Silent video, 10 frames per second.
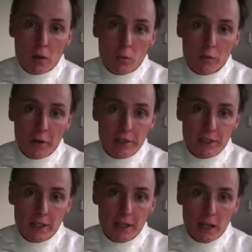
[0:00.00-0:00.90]

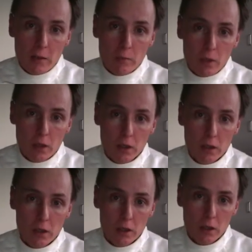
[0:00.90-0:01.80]
firstly, some
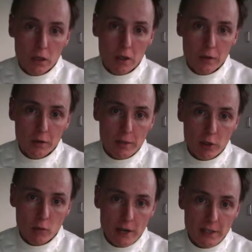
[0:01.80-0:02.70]
of
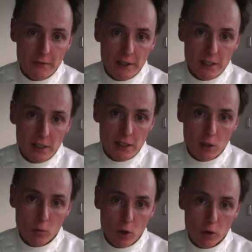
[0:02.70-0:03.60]
the greatest fencers in the
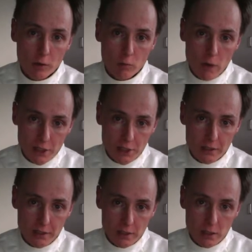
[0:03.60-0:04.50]
world are
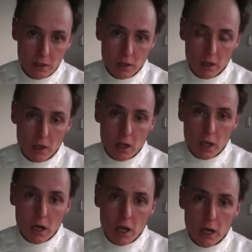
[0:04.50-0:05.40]
Russians,
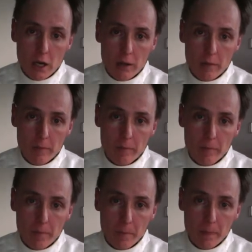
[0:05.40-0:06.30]

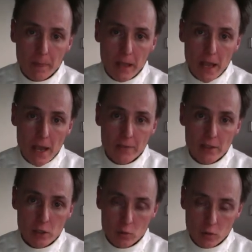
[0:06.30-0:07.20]
and
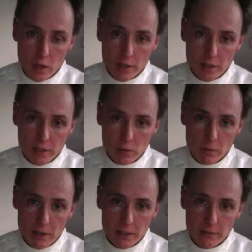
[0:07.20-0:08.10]
there's a
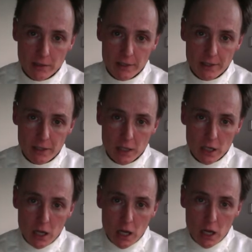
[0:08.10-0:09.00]
reason for this.
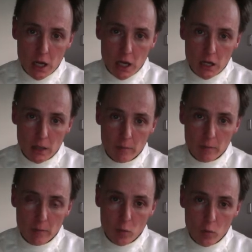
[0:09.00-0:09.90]

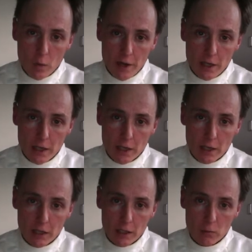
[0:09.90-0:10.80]
When
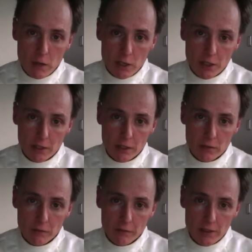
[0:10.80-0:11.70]
Russian
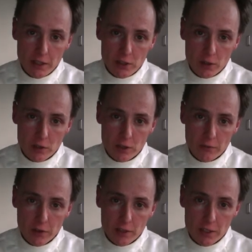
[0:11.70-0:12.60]
fencing students
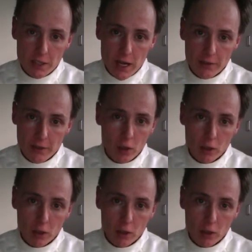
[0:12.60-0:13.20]
first start, they're not